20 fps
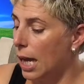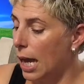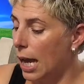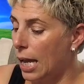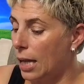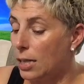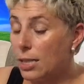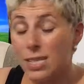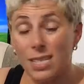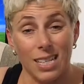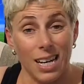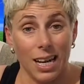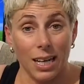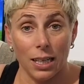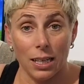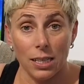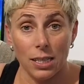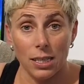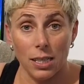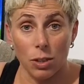and
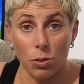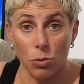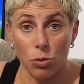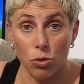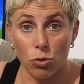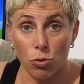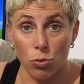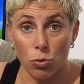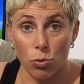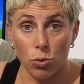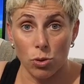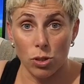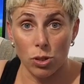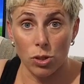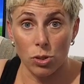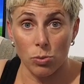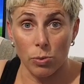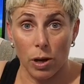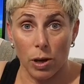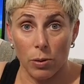stainless steel straws
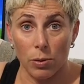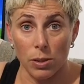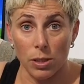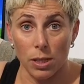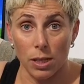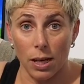as well is